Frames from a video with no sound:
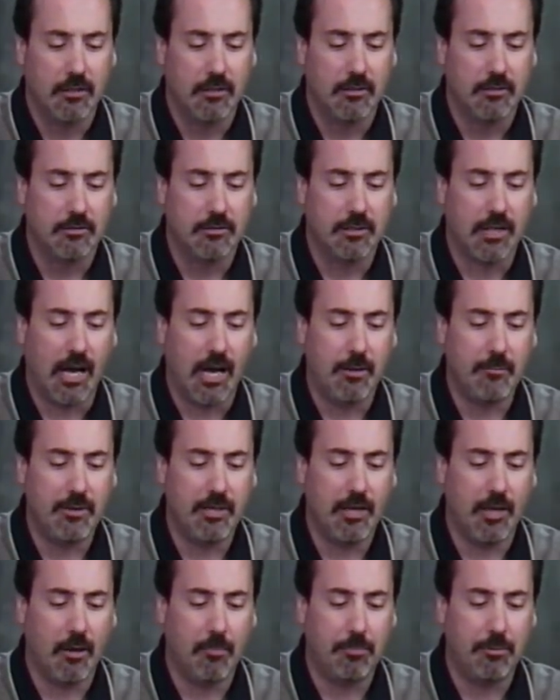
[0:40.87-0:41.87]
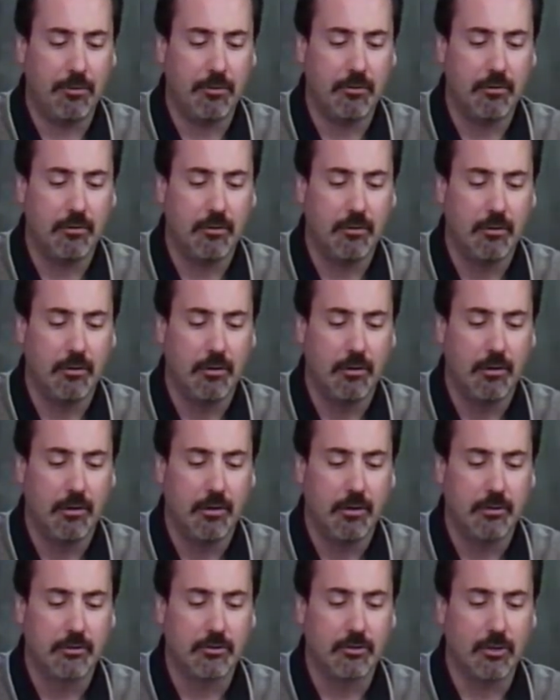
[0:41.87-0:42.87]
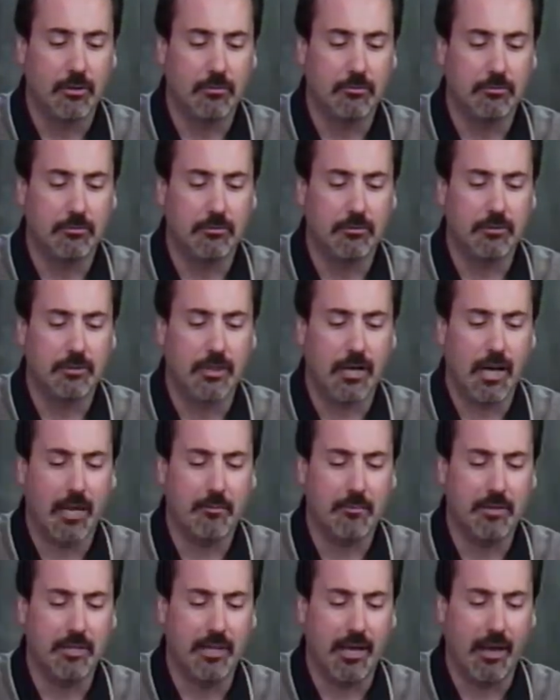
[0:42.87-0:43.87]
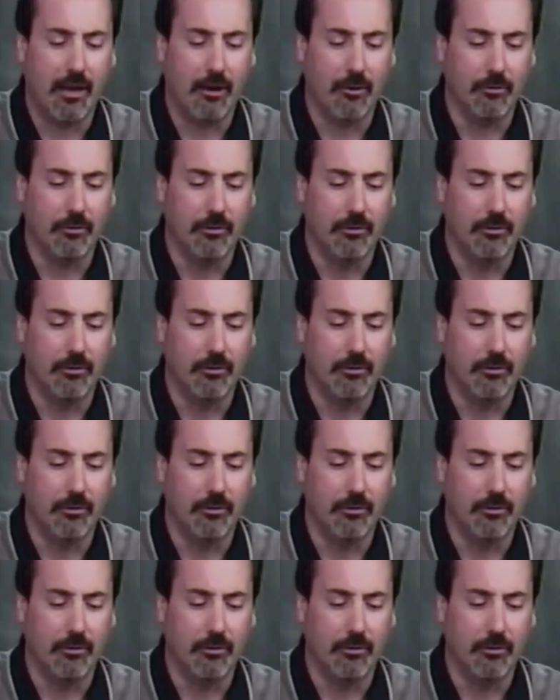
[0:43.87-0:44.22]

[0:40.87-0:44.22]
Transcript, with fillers: "Tie me up, don't tie me down."